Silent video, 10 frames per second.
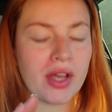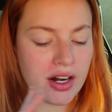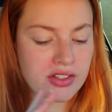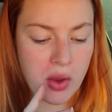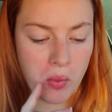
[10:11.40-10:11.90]
I
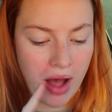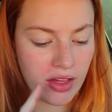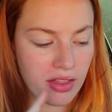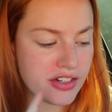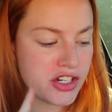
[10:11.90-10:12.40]
gotta say, while I
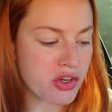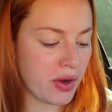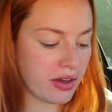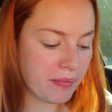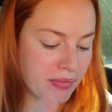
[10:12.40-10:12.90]
lived in New
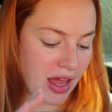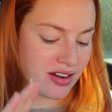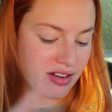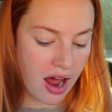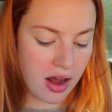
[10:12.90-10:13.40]
York, I
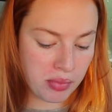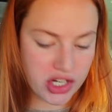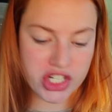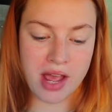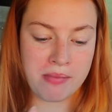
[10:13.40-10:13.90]
did not
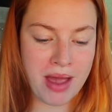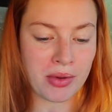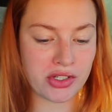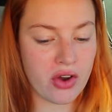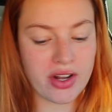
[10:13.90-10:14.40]
appreciate
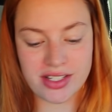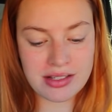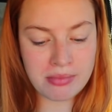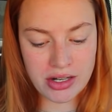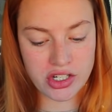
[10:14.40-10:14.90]
maple donuts
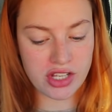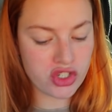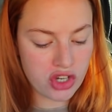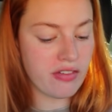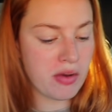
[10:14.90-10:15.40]
as much as I
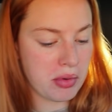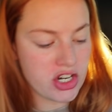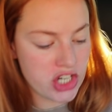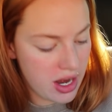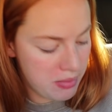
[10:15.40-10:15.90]
should have
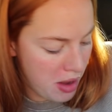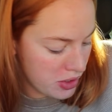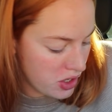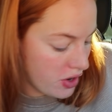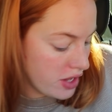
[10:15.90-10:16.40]
appreciated
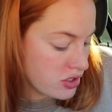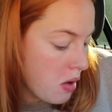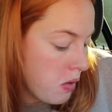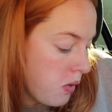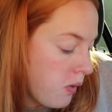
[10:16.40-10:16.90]
maple donuts.
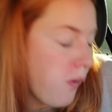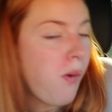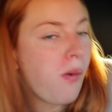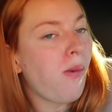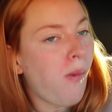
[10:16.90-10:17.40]

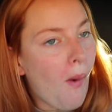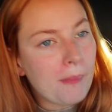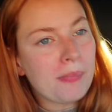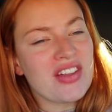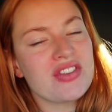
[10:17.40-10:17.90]

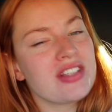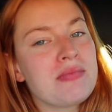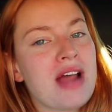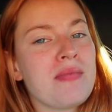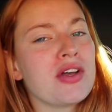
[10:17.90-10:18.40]
But at the
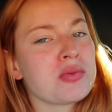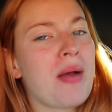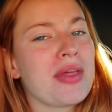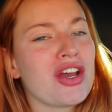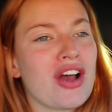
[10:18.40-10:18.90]
same time, that was
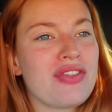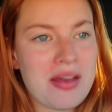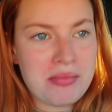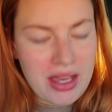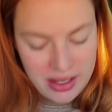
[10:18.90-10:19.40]
probably a good
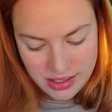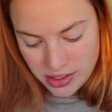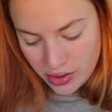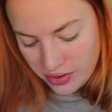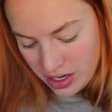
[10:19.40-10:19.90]
thing because I
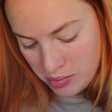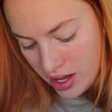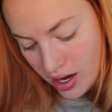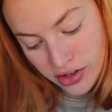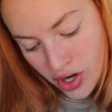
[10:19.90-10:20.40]
don't need to be
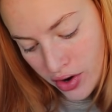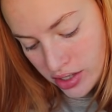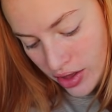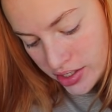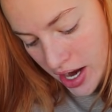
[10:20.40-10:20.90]
eating donuts
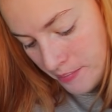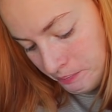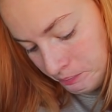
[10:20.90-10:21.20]
all the time.